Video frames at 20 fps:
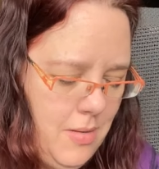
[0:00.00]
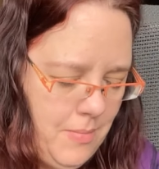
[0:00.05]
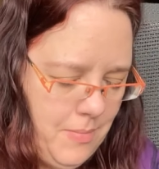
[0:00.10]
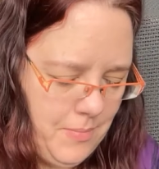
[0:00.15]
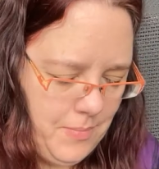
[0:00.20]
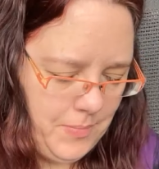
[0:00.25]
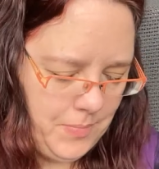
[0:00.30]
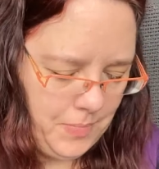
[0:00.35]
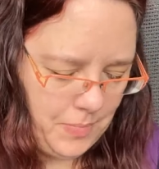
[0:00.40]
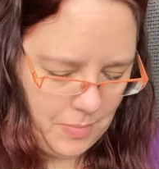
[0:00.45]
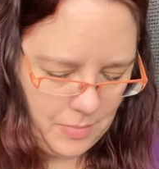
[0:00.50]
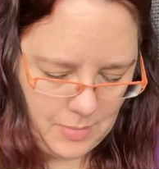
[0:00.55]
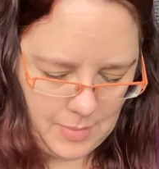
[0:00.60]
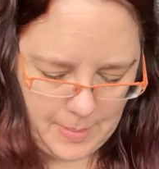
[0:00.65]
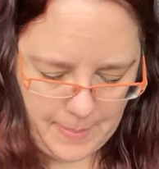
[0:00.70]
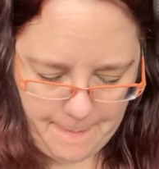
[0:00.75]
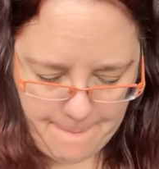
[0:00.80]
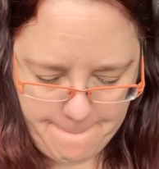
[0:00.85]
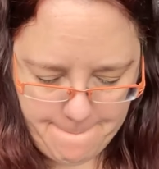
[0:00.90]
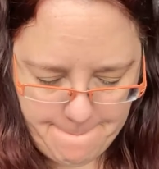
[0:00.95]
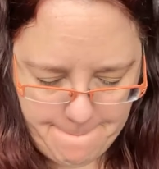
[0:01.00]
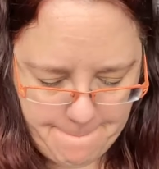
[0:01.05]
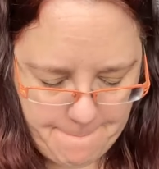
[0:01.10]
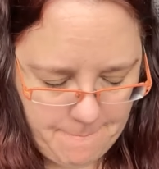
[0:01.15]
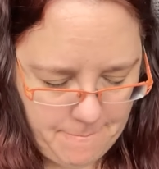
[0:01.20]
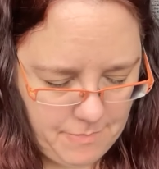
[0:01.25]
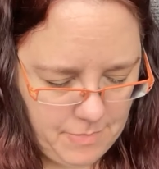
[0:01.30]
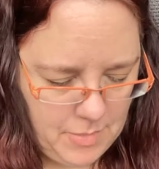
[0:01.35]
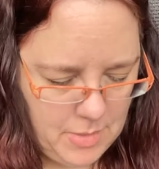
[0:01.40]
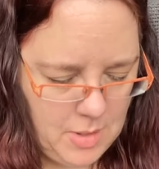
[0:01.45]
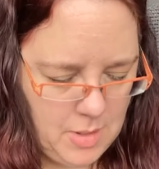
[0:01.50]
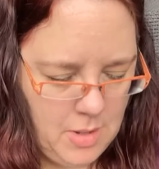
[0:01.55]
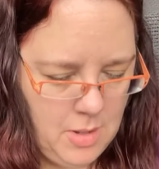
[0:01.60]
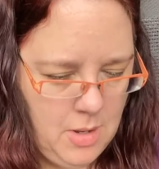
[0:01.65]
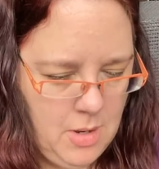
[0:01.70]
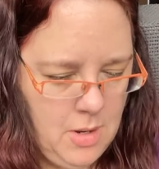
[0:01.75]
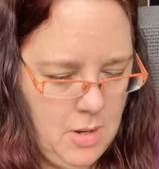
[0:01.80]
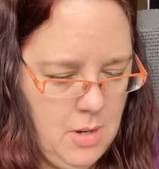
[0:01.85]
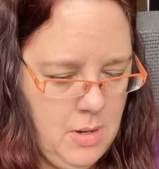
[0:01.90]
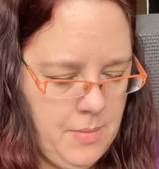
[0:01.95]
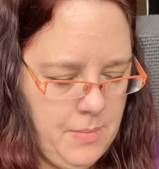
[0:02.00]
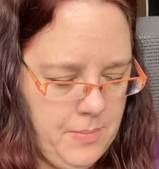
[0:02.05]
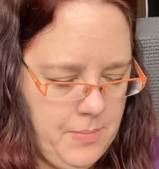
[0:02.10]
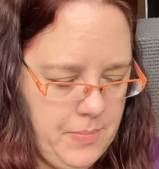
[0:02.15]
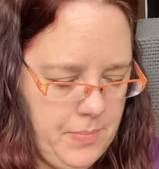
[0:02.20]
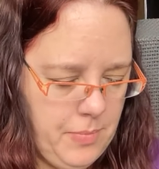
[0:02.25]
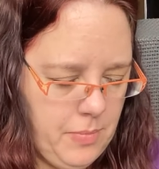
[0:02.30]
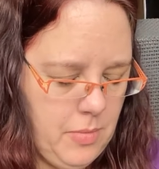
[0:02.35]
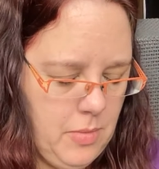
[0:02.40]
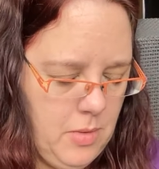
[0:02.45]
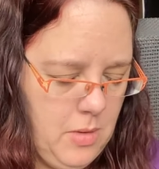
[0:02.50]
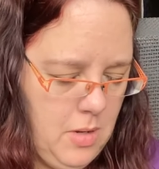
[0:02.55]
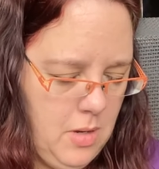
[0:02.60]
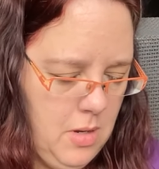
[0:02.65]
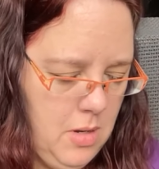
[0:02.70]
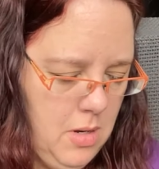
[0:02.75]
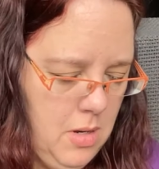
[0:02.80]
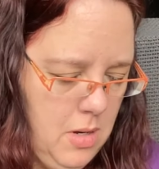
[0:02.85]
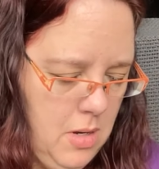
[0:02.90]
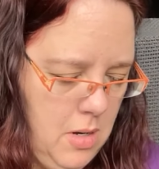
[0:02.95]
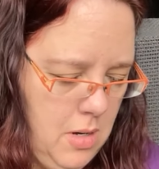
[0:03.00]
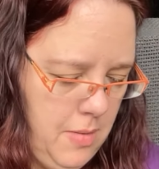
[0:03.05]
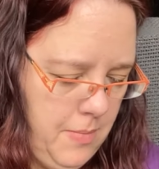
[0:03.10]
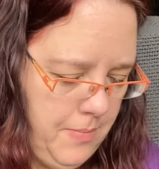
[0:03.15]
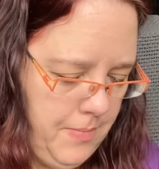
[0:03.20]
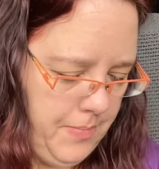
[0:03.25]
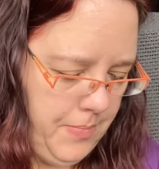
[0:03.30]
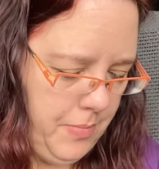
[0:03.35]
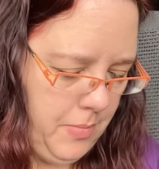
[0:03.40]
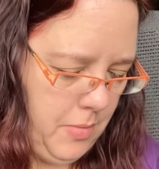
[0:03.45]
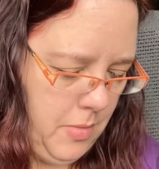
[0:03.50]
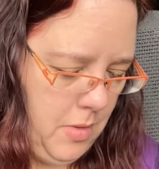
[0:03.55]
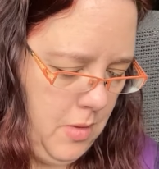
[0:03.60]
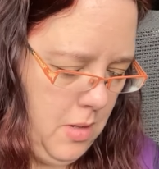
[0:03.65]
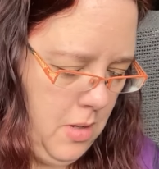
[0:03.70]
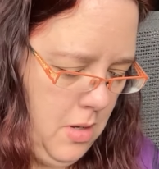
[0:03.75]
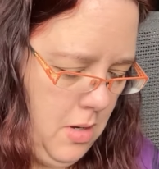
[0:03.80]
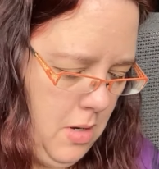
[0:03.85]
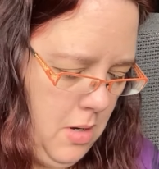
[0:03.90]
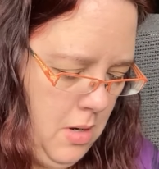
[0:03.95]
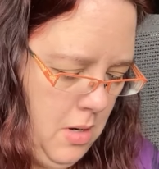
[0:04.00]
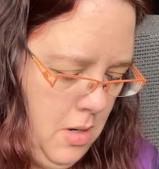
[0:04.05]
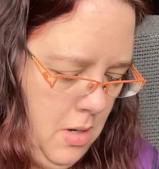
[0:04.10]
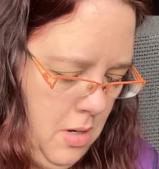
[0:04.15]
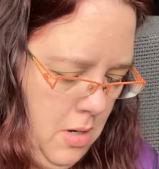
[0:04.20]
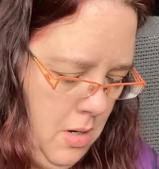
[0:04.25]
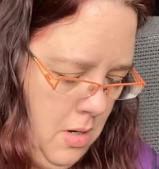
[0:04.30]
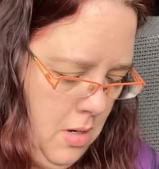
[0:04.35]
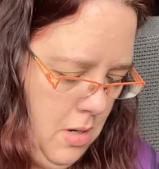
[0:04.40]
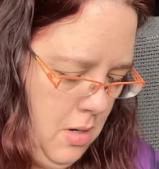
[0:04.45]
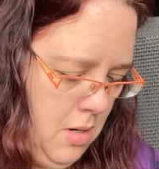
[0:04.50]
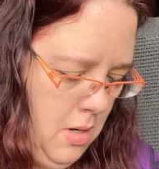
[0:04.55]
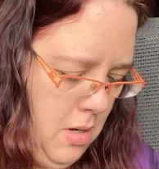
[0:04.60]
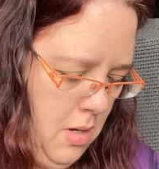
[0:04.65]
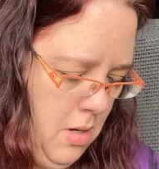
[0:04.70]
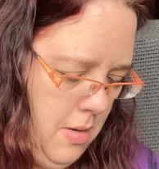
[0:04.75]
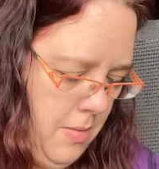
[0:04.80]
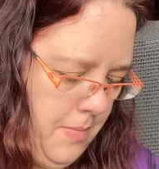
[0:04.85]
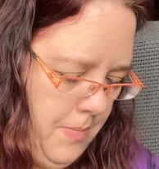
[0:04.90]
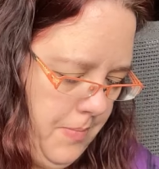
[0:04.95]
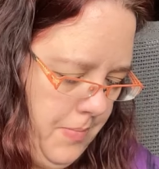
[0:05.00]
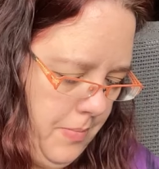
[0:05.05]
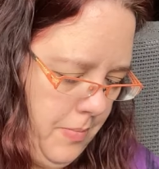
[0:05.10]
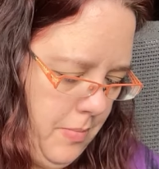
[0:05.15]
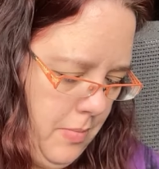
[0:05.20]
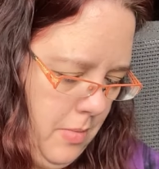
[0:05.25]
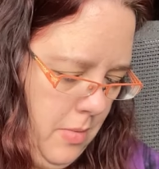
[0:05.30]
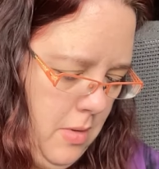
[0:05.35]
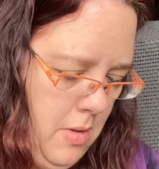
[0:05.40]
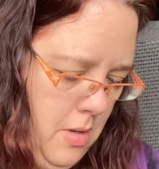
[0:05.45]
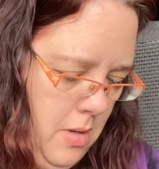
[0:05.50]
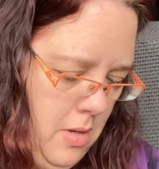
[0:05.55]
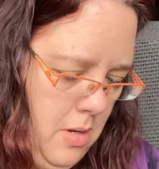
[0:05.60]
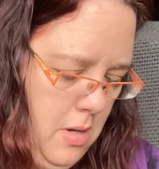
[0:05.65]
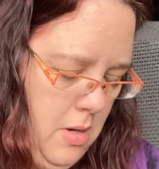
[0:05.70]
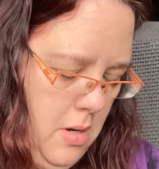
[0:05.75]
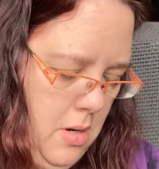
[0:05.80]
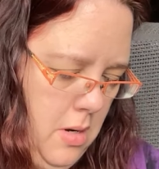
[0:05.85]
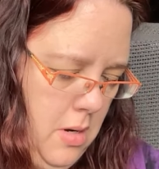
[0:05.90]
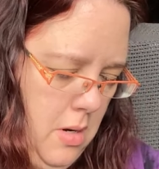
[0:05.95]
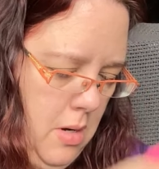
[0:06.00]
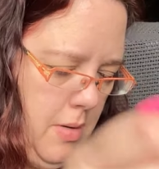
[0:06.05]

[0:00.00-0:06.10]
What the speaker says: Nothing is said.